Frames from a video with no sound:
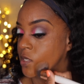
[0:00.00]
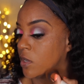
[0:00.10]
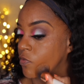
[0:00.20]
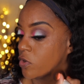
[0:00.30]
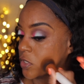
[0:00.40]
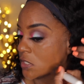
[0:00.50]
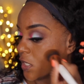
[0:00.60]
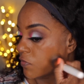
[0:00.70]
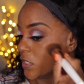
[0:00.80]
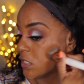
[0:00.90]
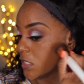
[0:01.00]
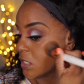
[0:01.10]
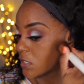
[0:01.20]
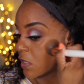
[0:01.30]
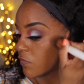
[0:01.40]
I was
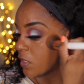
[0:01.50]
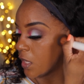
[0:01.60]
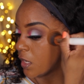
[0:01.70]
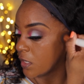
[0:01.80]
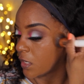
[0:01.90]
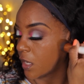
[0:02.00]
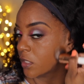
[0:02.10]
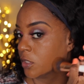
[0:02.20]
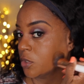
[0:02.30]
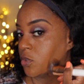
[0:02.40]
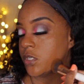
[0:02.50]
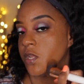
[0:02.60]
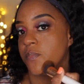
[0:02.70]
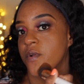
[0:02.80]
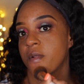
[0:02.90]
surprised with those
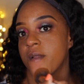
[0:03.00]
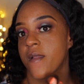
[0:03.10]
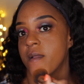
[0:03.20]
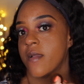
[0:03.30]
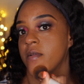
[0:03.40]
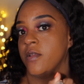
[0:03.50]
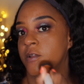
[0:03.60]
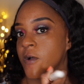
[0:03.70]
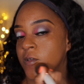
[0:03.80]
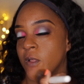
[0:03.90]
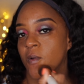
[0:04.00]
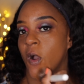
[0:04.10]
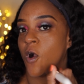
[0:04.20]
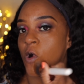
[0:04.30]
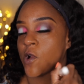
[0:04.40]
three swipes. I
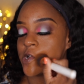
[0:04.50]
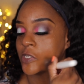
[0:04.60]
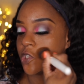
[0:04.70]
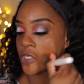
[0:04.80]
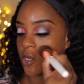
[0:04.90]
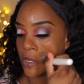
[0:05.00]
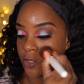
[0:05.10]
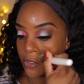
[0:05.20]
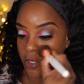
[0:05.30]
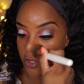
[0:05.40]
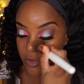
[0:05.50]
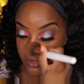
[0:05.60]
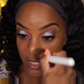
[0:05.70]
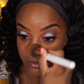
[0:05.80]
think that was probably one pump.